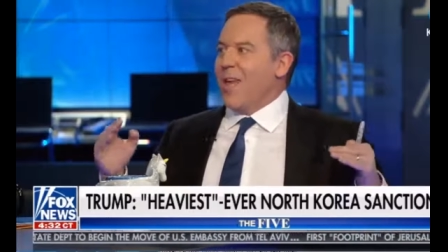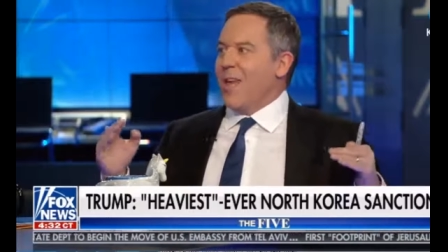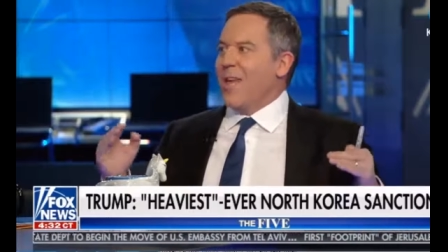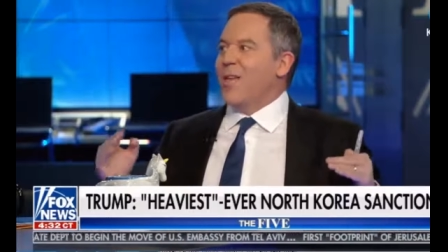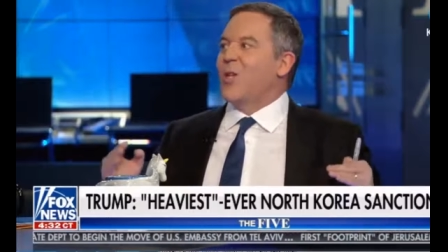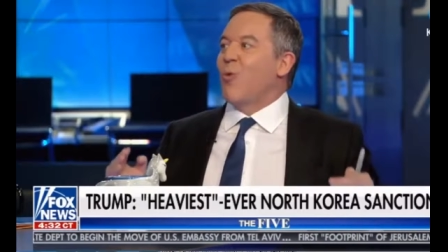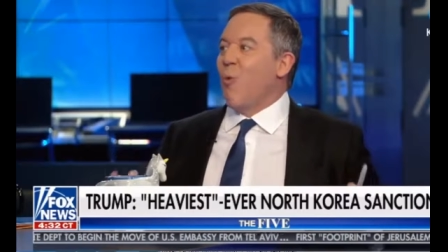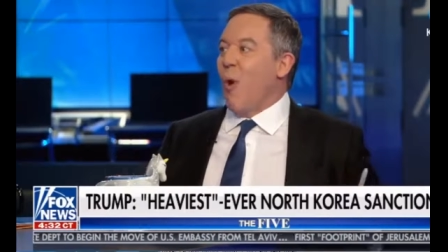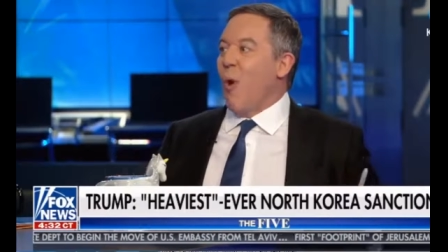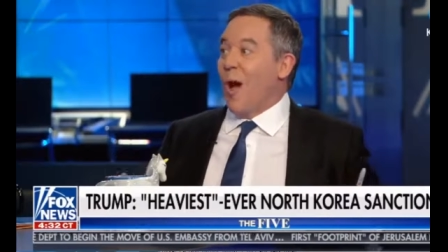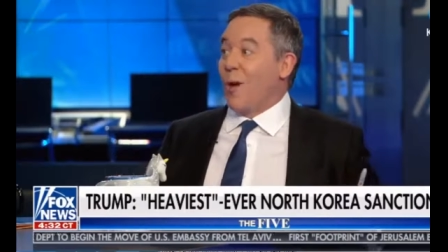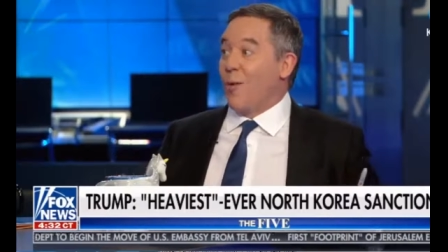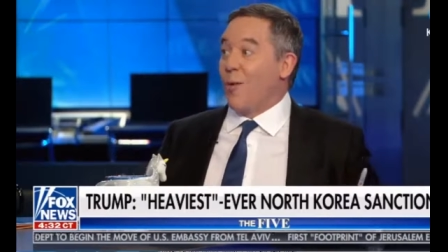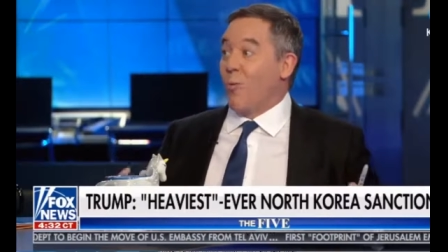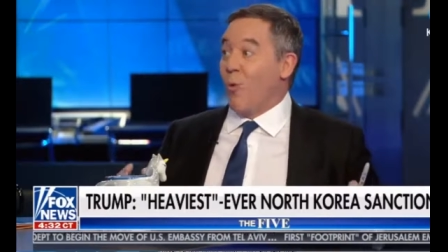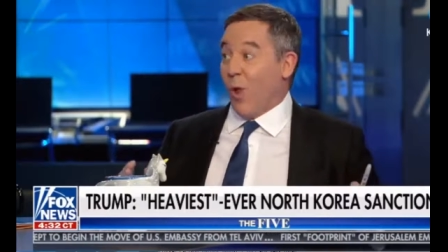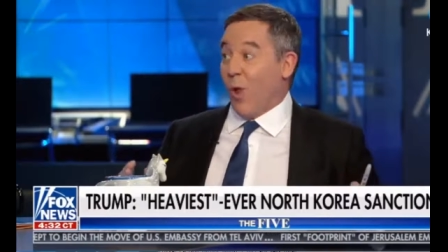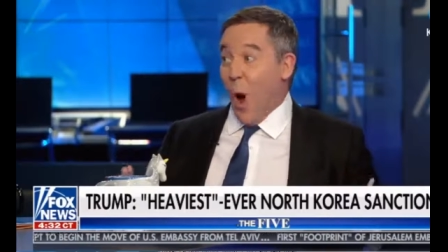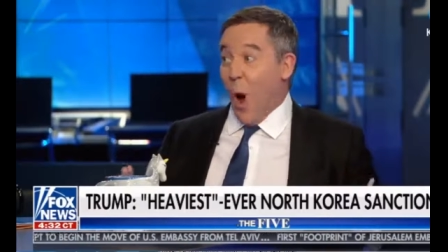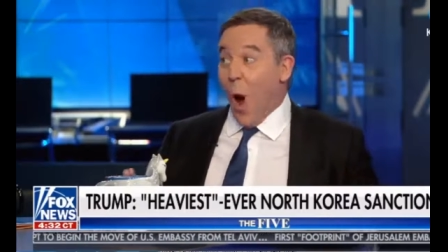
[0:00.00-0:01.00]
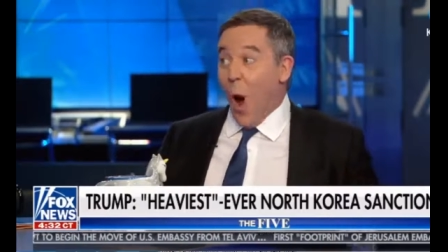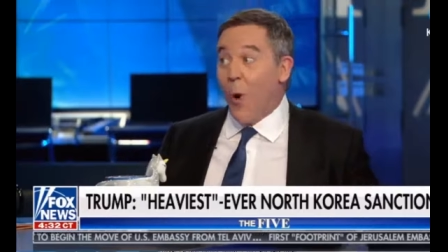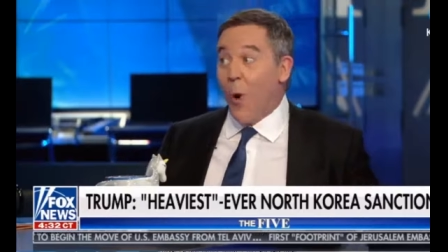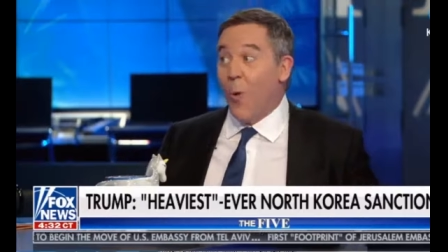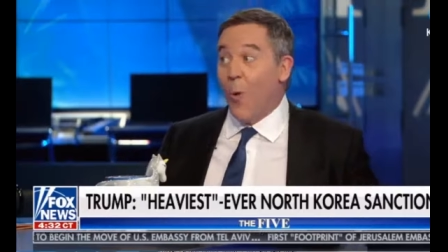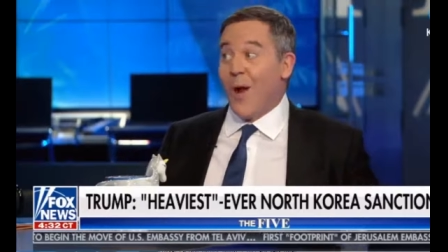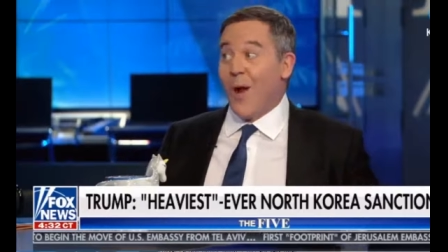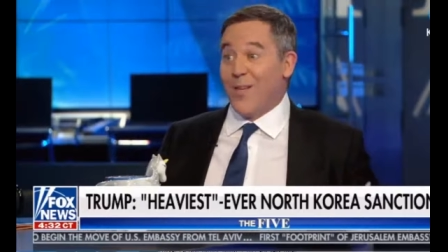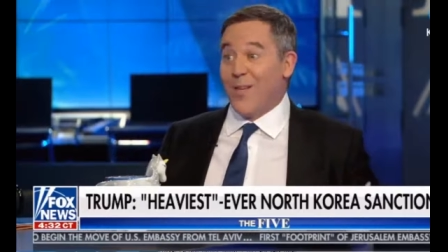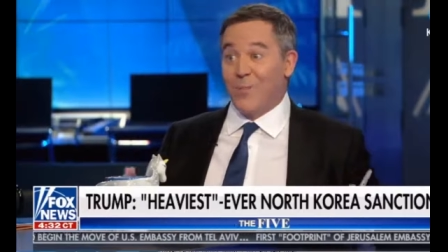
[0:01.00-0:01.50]
Each one will
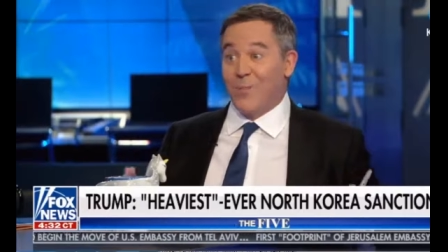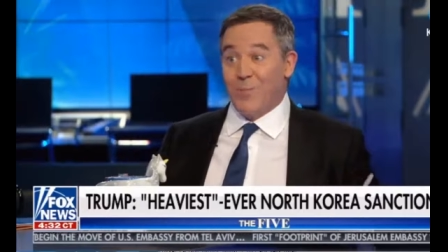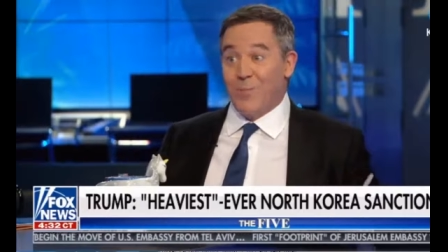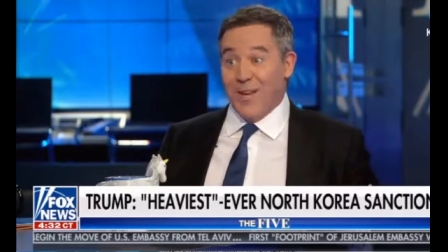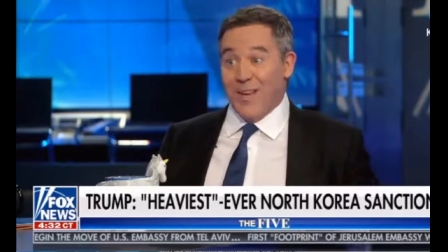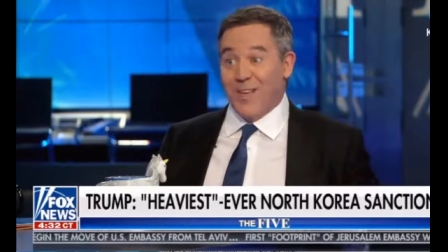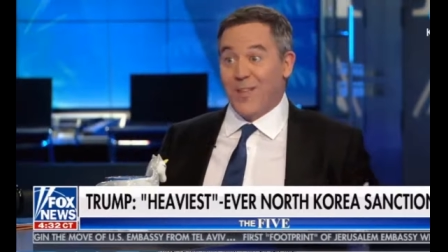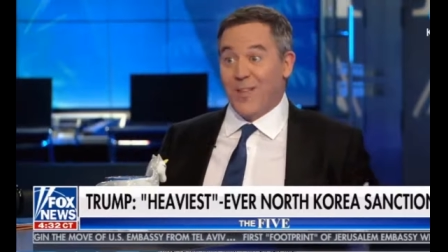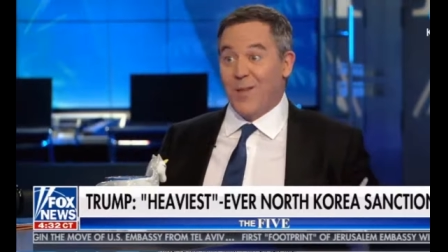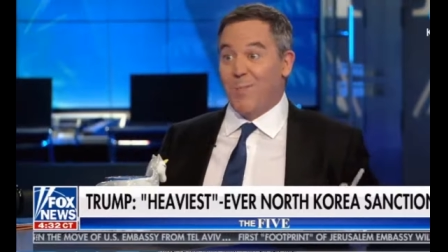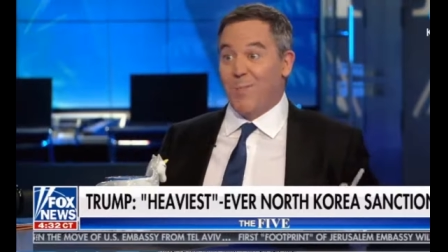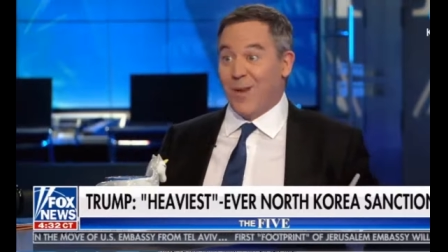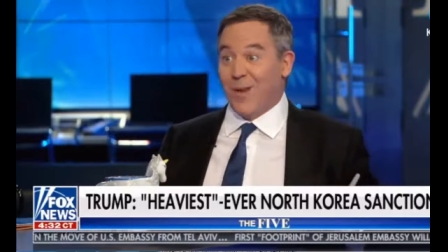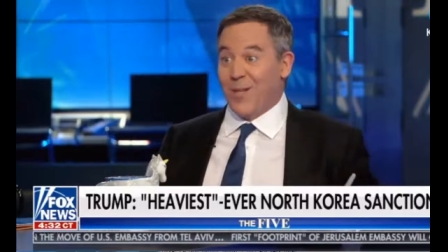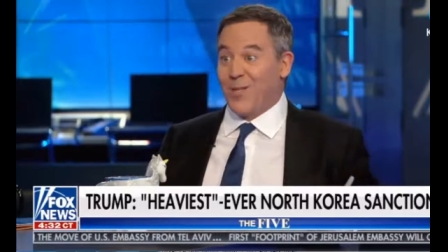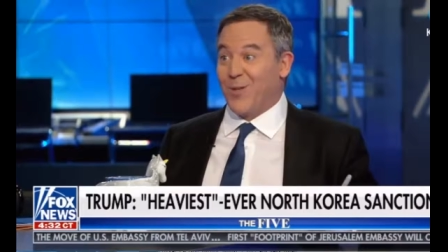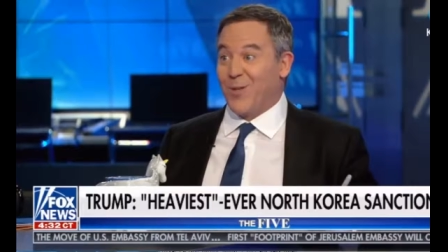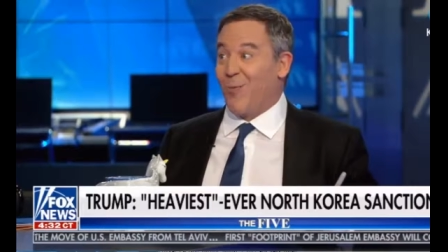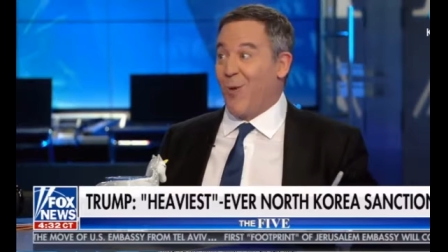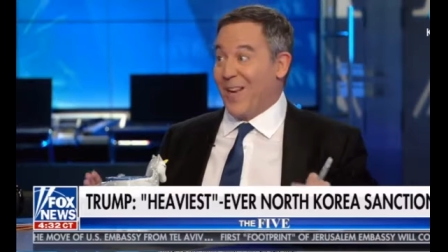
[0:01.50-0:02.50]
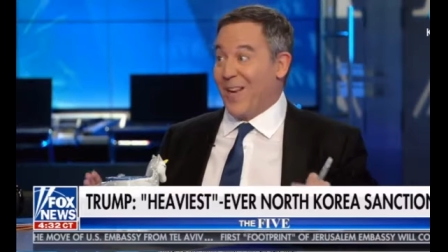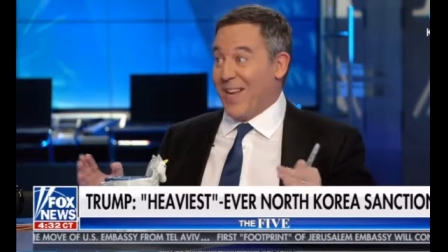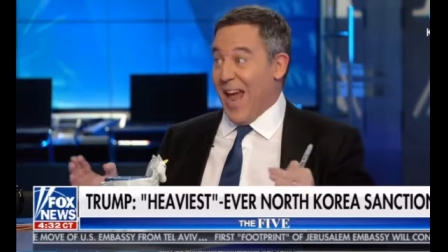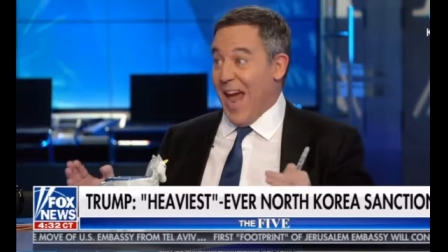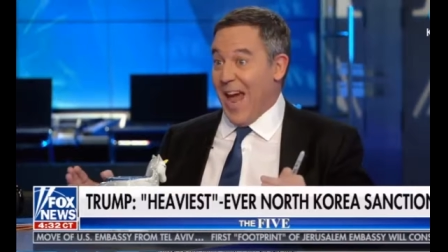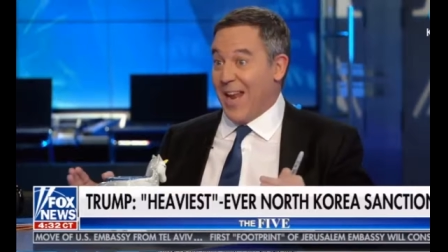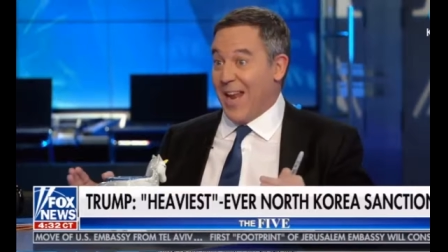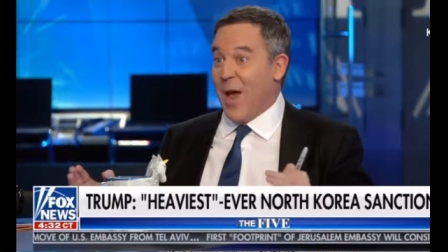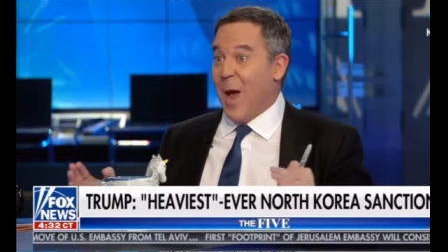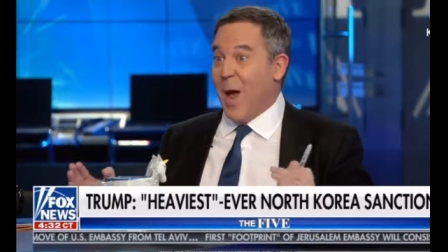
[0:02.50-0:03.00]
always be the biggest one yet.